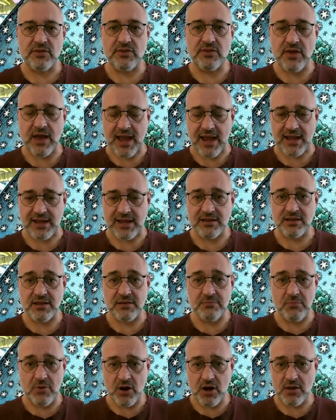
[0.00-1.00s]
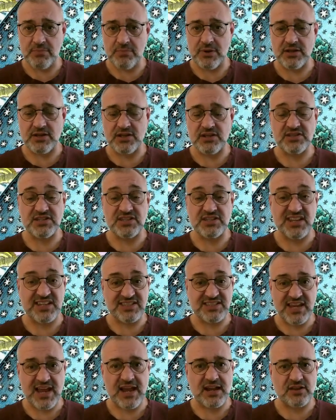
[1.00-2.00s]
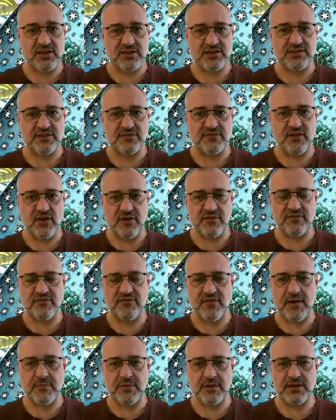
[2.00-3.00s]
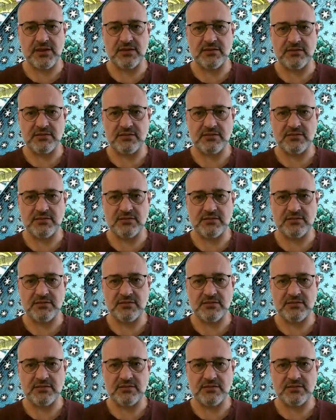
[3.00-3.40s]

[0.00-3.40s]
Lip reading: That, in my opinion, is an attack on the divine feminine